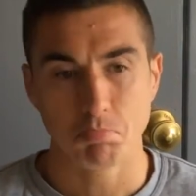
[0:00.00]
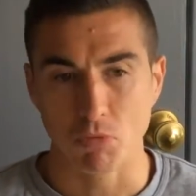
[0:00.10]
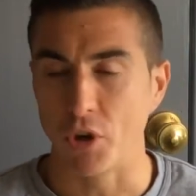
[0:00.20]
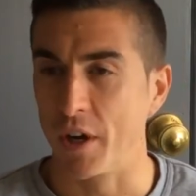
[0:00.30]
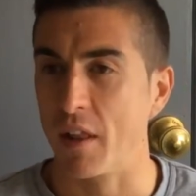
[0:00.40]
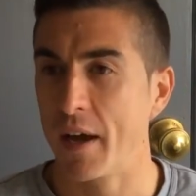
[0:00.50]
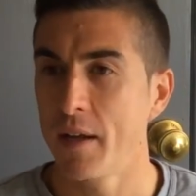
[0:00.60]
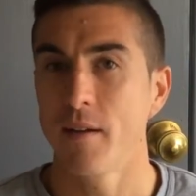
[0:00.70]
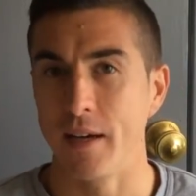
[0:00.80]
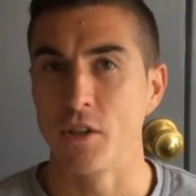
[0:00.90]
Not gonna lie,
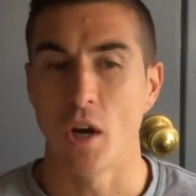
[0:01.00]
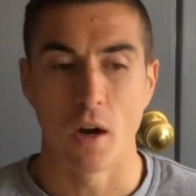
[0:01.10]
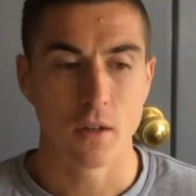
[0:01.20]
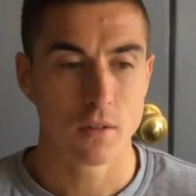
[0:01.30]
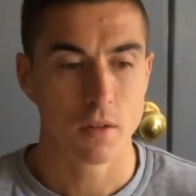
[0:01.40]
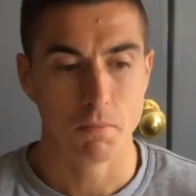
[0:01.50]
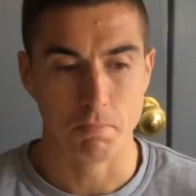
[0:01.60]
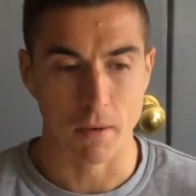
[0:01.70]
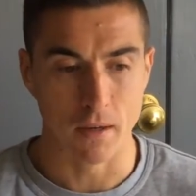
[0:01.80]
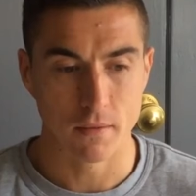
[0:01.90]
it's hard,
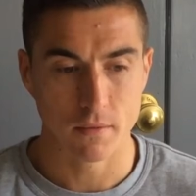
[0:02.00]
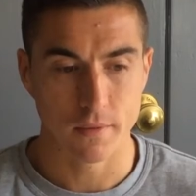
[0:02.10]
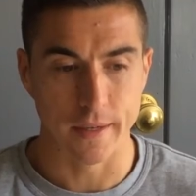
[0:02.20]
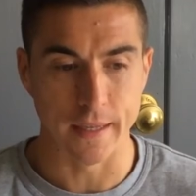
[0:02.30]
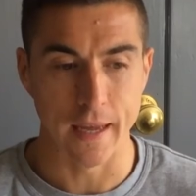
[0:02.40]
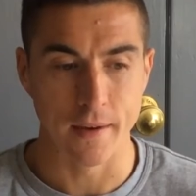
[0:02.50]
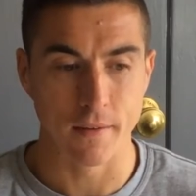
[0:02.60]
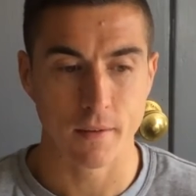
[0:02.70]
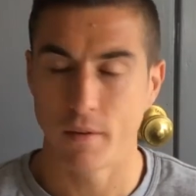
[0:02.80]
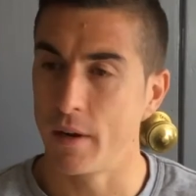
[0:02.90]
but
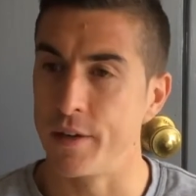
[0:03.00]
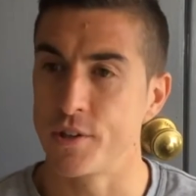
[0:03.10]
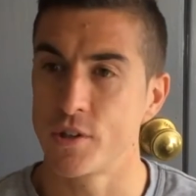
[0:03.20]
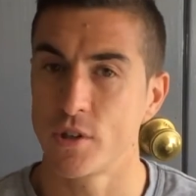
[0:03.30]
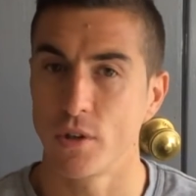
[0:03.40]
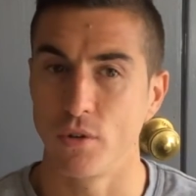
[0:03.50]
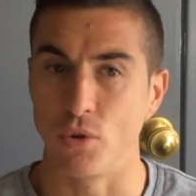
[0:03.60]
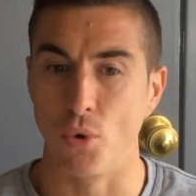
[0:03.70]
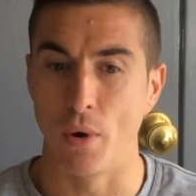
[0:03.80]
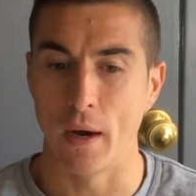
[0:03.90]
again, it's,
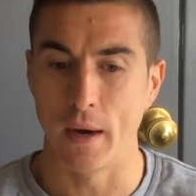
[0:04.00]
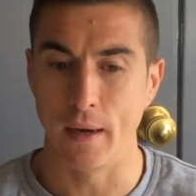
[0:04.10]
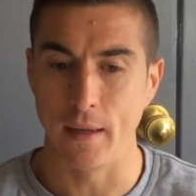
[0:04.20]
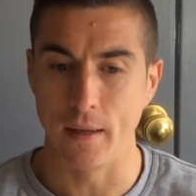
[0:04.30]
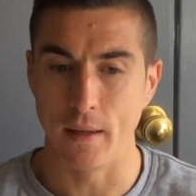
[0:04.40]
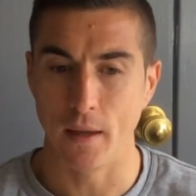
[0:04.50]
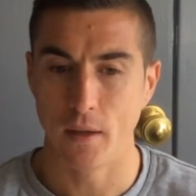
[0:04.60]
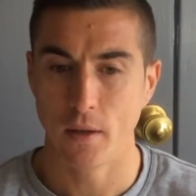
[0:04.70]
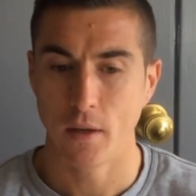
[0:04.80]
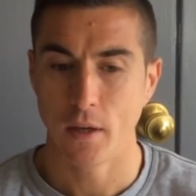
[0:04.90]
do I
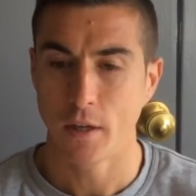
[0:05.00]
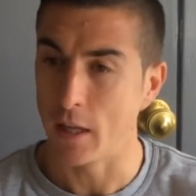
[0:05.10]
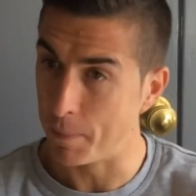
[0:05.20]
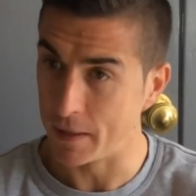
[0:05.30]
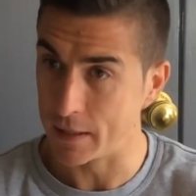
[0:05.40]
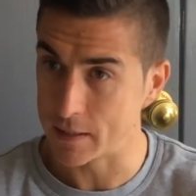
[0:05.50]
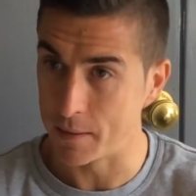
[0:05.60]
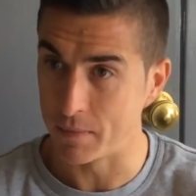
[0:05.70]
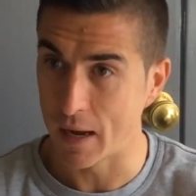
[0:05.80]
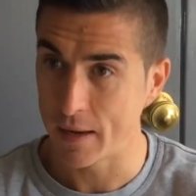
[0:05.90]
keep eating the
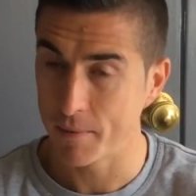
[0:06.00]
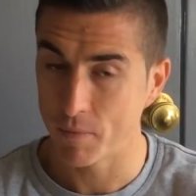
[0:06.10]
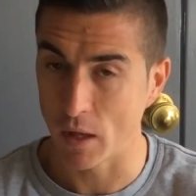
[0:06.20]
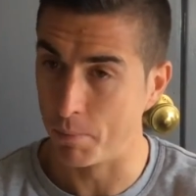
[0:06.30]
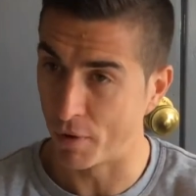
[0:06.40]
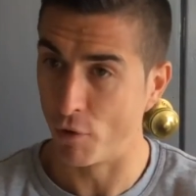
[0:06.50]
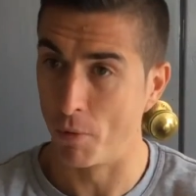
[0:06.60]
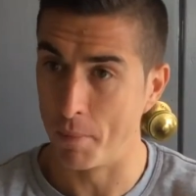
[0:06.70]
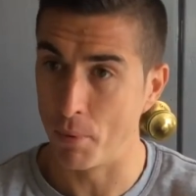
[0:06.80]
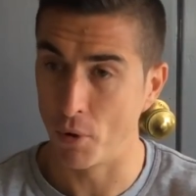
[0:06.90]
same diet and
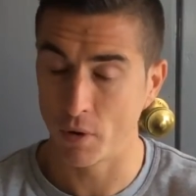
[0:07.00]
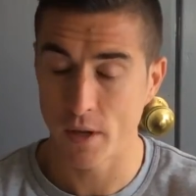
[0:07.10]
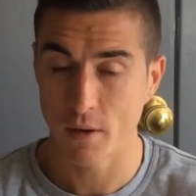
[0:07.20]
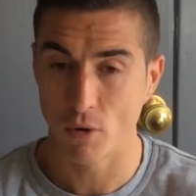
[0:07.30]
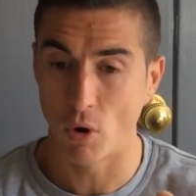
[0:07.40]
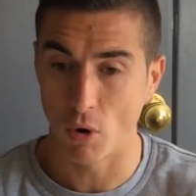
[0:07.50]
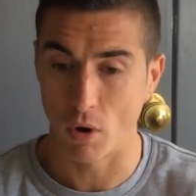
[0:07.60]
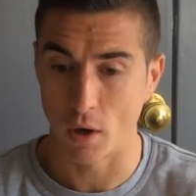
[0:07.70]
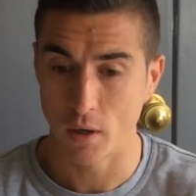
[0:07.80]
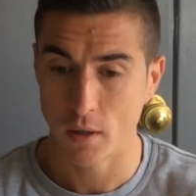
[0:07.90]
performing poorly,
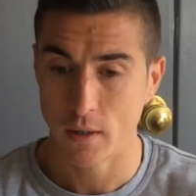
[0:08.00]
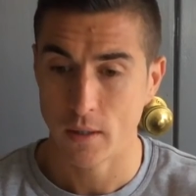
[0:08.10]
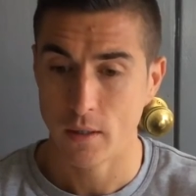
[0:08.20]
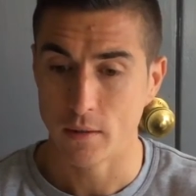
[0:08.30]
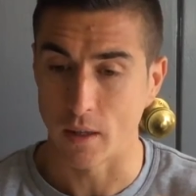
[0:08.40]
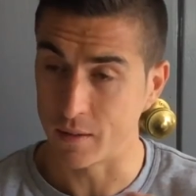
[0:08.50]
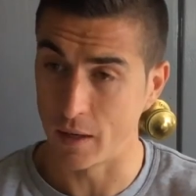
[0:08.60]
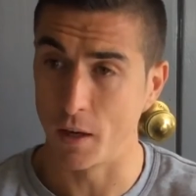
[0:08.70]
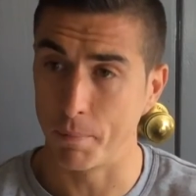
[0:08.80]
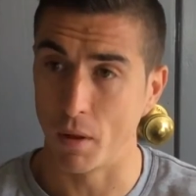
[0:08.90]
or do I
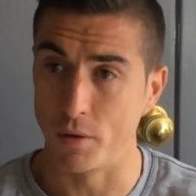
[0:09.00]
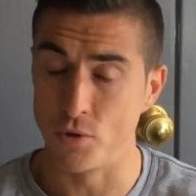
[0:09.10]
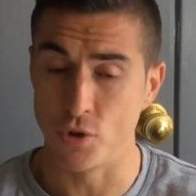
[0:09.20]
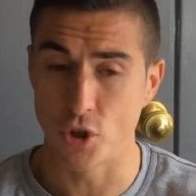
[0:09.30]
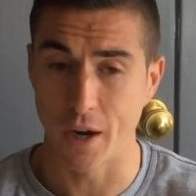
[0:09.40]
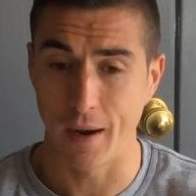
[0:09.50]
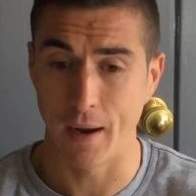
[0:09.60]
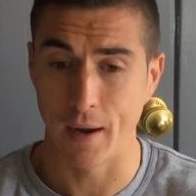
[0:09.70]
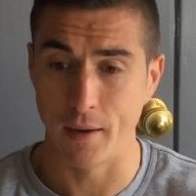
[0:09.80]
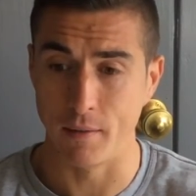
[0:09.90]
take the plunge
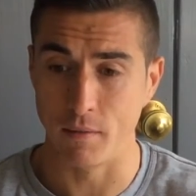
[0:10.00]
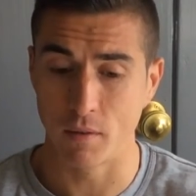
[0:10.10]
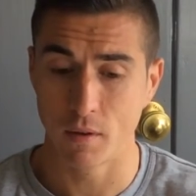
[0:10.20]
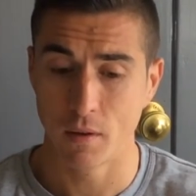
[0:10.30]
and